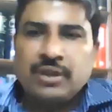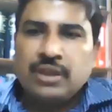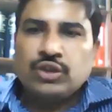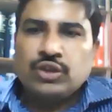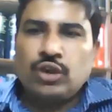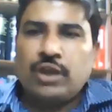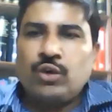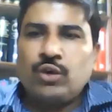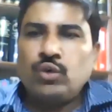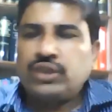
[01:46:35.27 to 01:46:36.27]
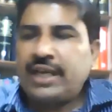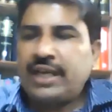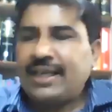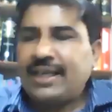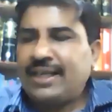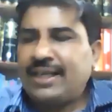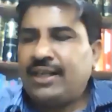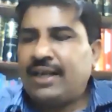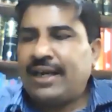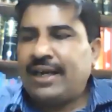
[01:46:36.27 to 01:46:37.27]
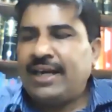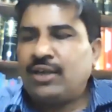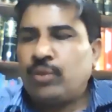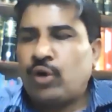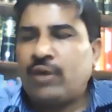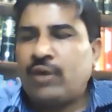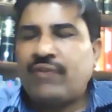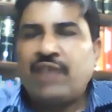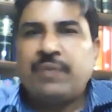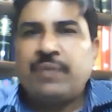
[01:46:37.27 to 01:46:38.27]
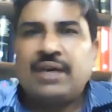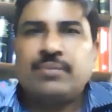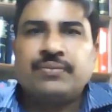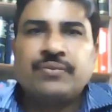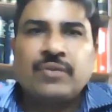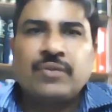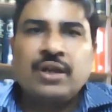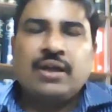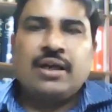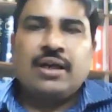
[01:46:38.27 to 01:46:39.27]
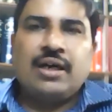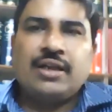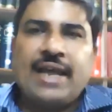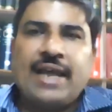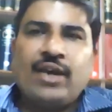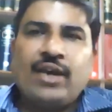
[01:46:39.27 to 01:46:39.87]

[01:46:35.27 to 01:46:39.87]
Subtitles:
So do stay connected again tomorrow at 5 p.m. Thank you,